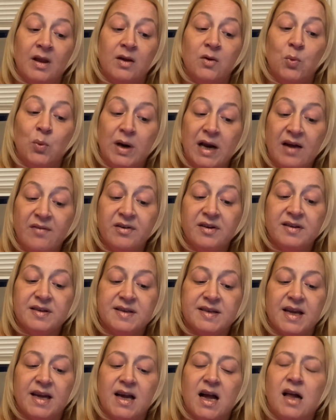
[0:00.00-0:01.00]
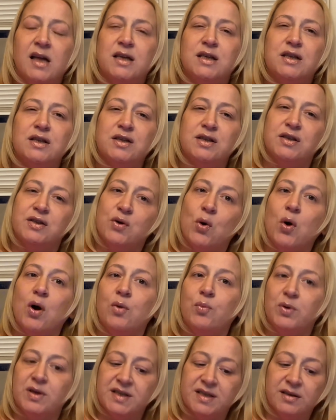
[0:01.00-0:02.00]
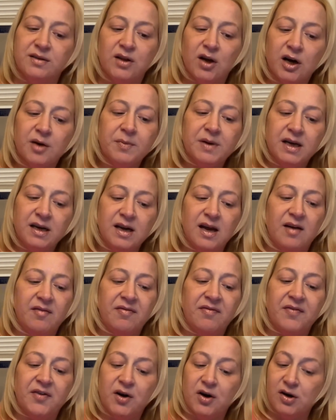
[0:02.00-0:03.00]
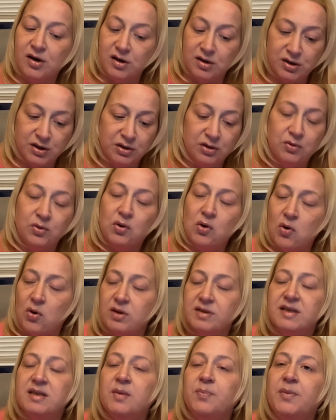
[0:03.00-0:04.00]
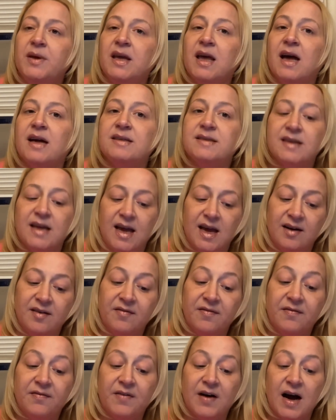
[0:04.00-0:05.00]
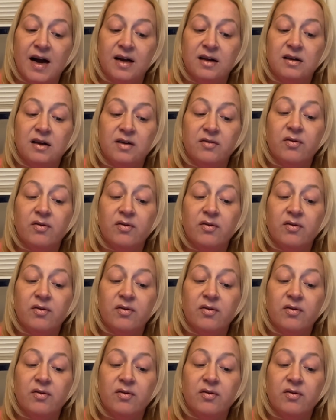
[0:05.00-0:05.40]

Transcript: Whatever the psychologist saw was alarming enough for her to call CPS and file a